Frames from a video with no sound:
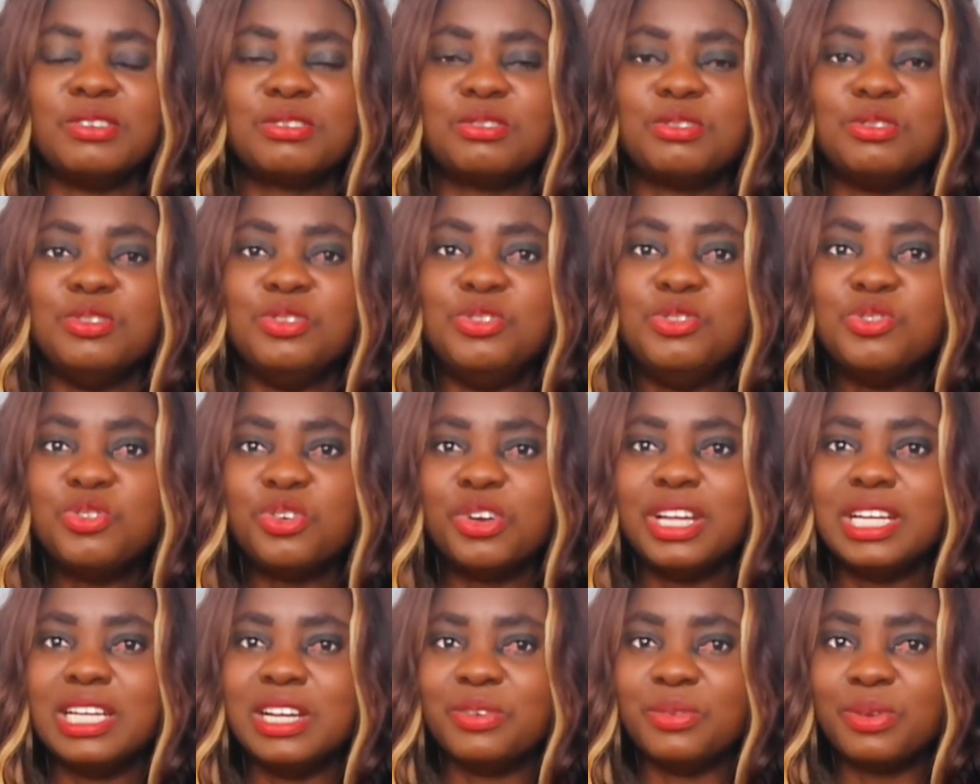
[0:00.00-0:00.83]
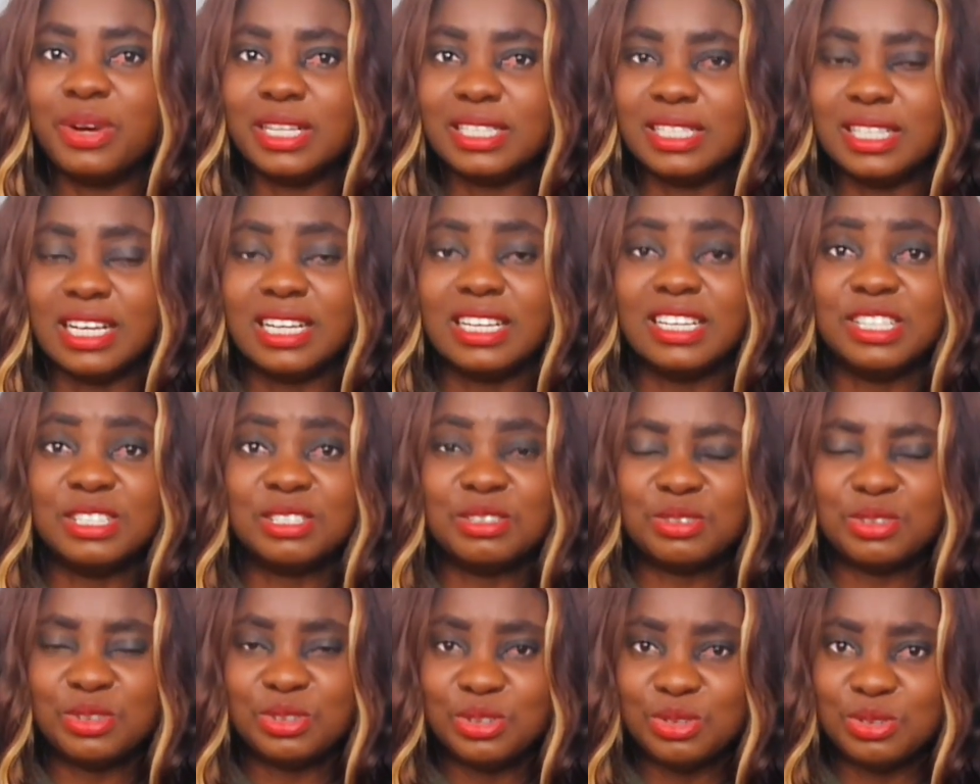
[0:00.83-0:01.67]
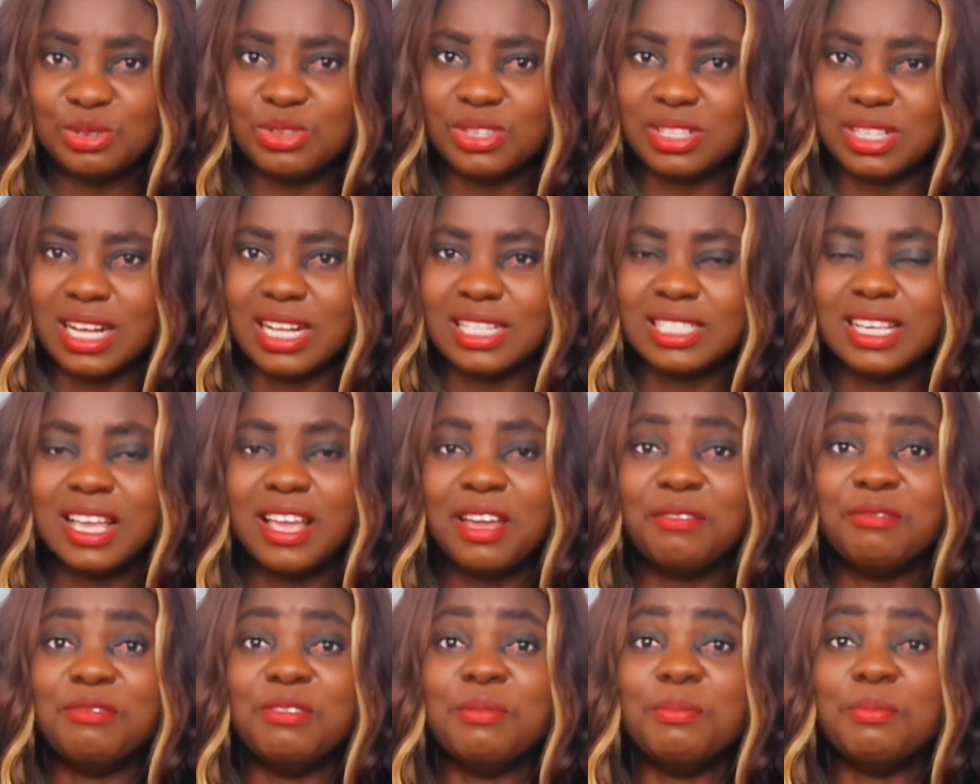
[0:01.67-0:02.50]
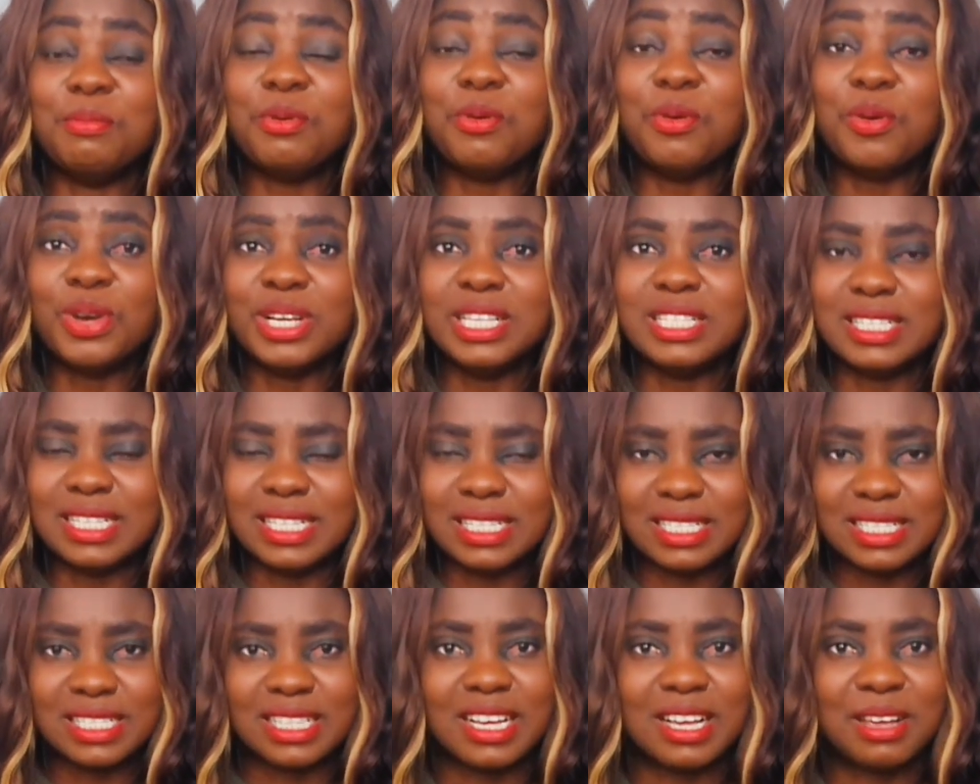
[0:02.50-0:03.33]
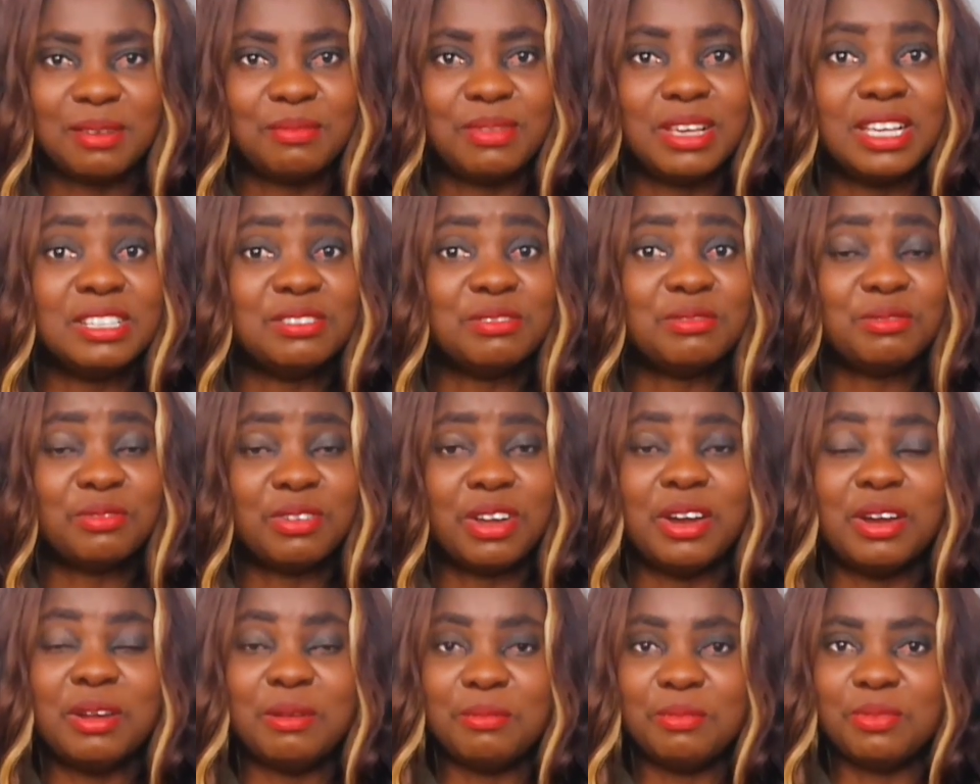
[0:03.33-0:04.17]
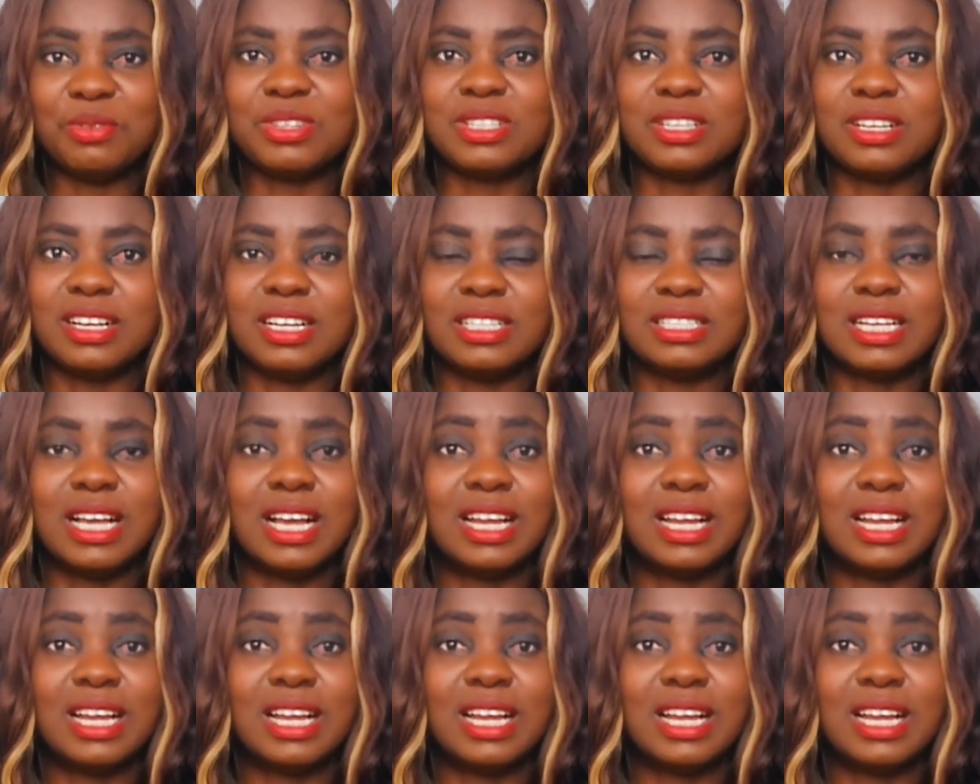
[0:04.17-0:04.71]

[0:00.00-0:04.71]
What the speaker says: So knowing the right technique to use at every point in time is very important.